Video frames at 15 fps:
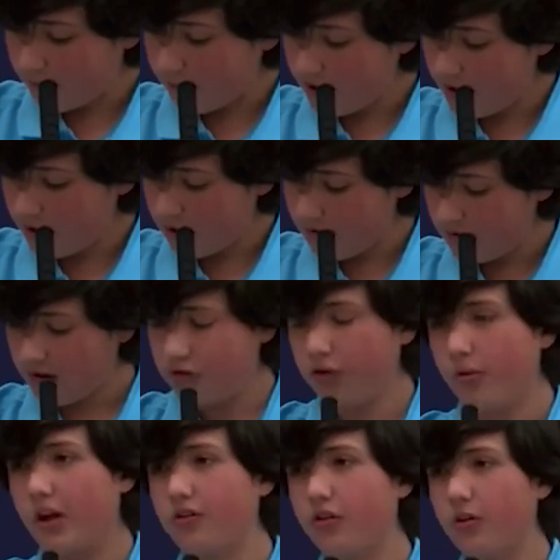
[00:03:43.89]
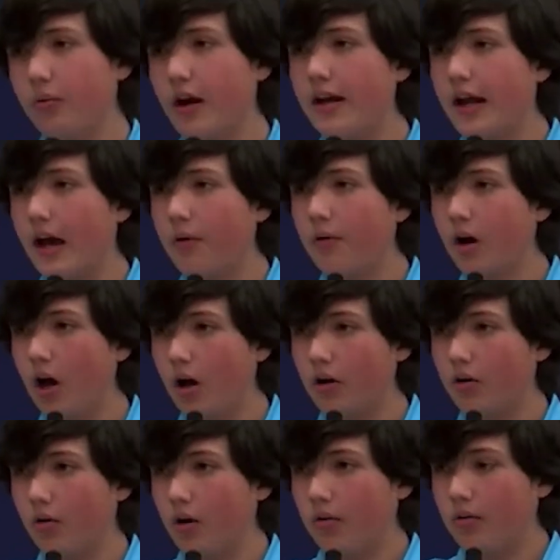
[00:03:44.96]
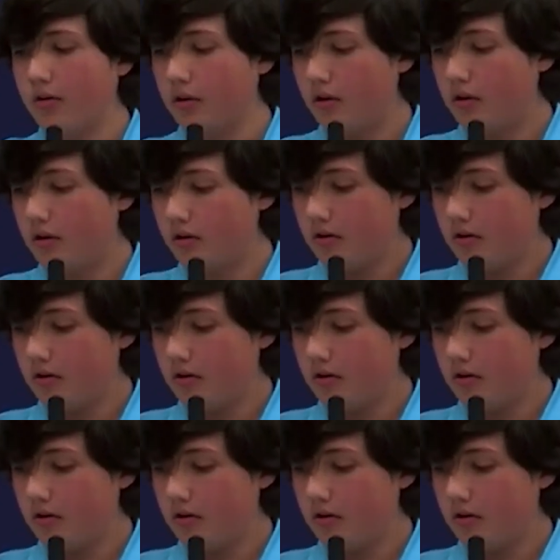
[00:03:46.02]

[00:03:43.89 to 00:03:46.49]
have a pretty good situation right now, unquote.